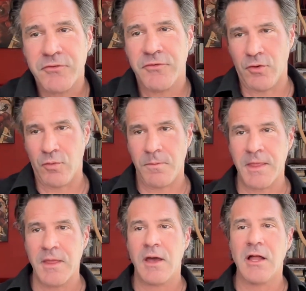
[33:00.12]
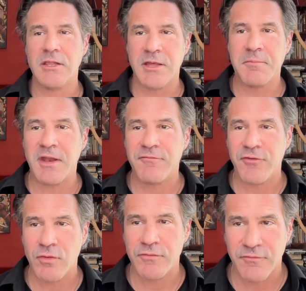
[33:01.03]
2, a limited
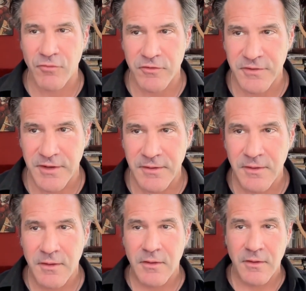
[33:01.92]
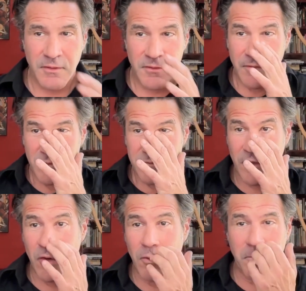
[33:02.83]
view of diversity.
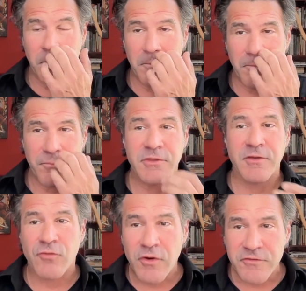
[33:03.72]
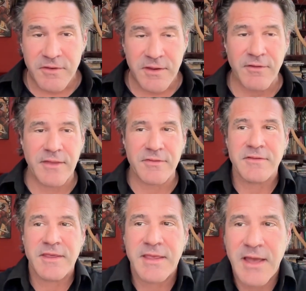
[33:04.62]
So diversity in the
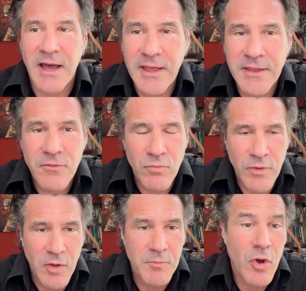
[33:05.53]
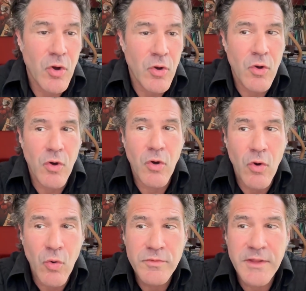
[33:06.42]
DEI realm
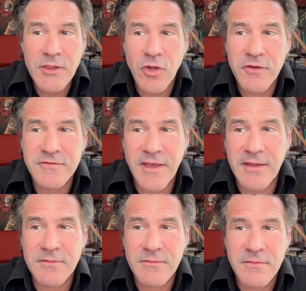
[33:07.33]
only looks at